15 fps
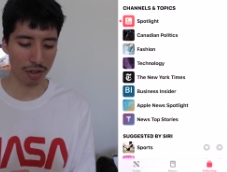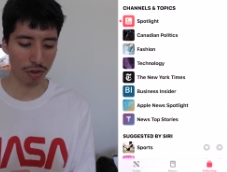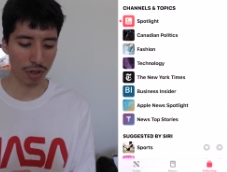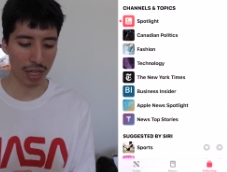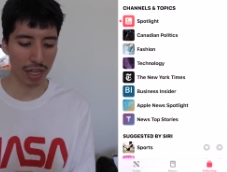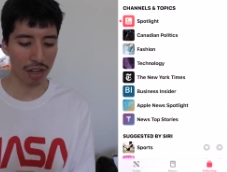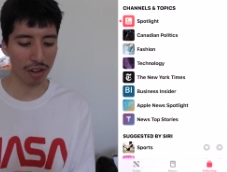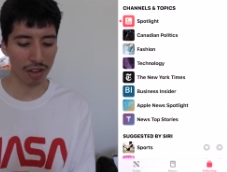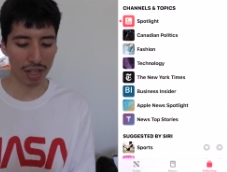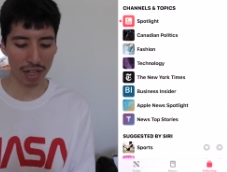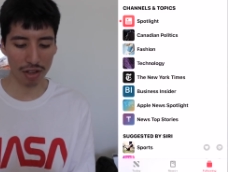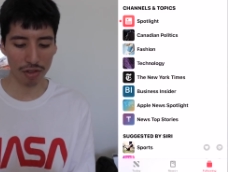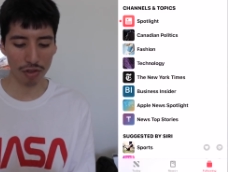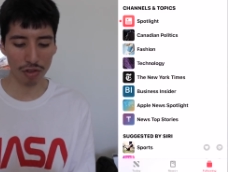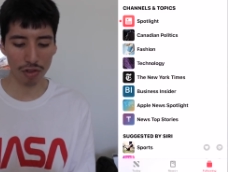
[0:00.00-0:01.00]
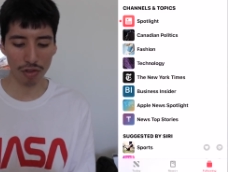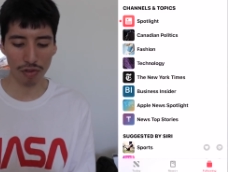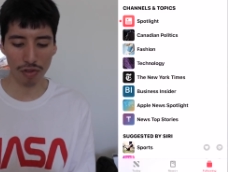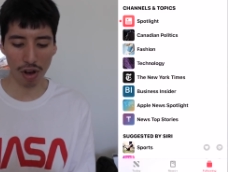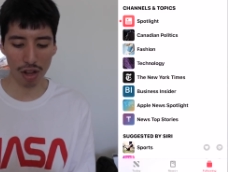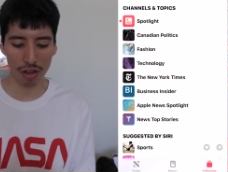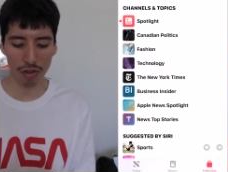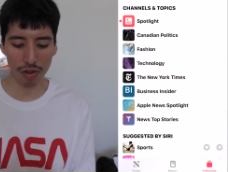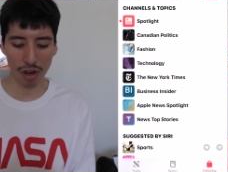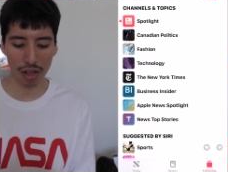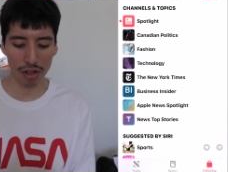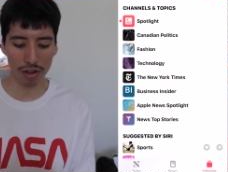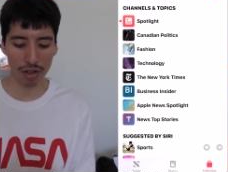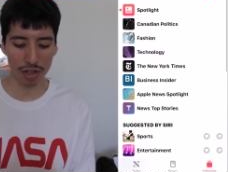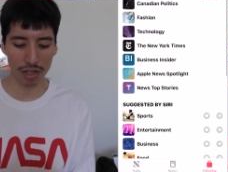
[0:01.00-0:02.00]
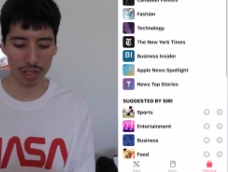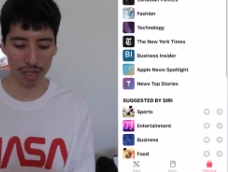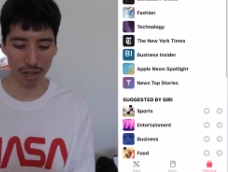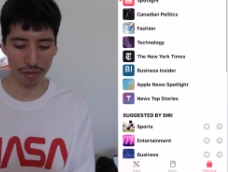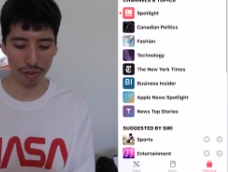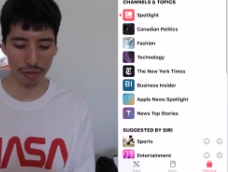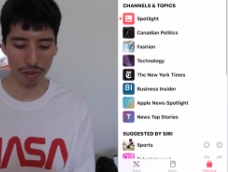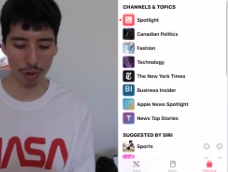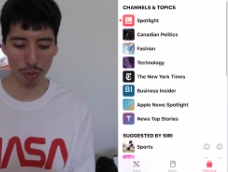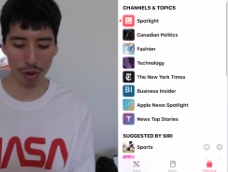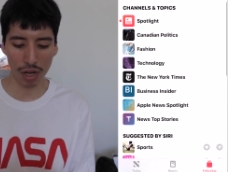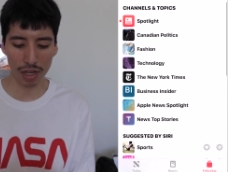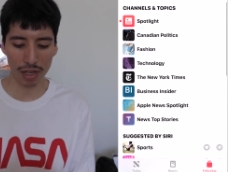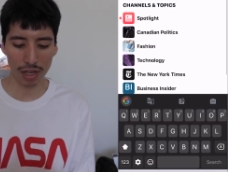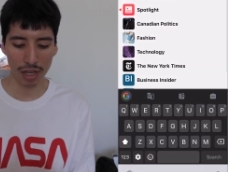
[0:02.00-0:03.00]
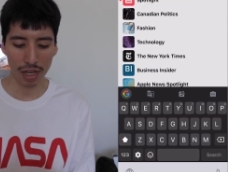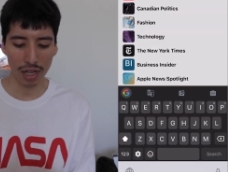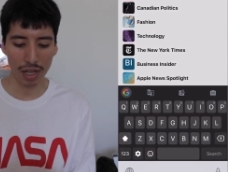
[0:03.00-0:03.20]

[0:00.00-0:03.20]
So here you get to follow other stuff if you want,